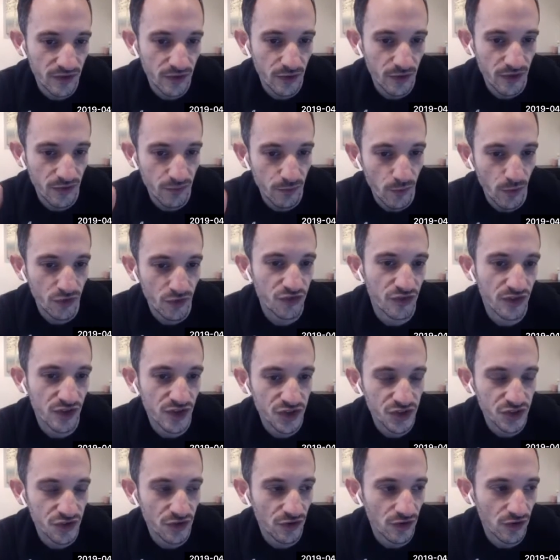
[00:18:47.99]
sort of more
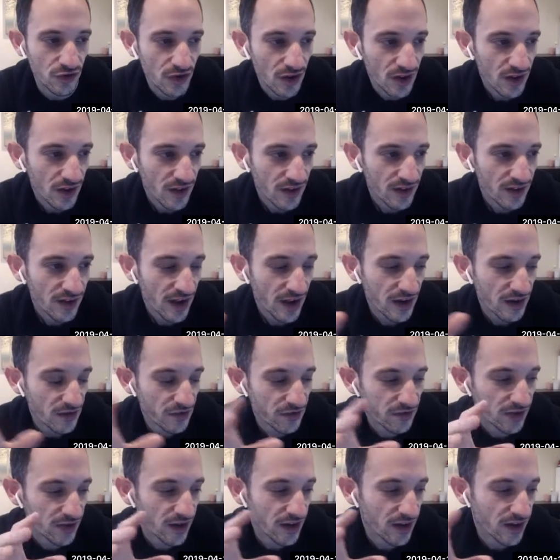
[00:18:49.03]
traditional kind
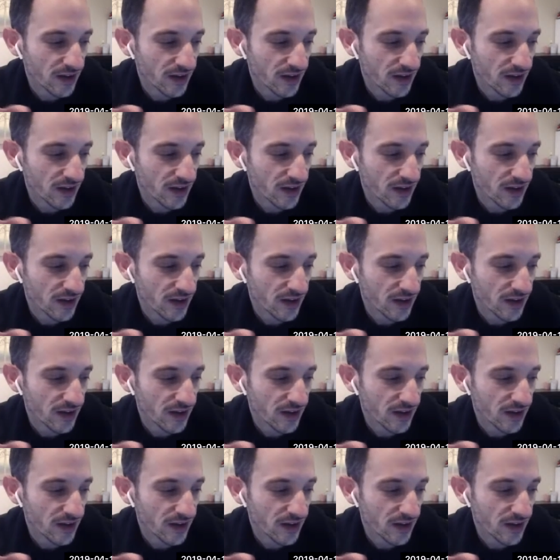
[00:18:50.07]
of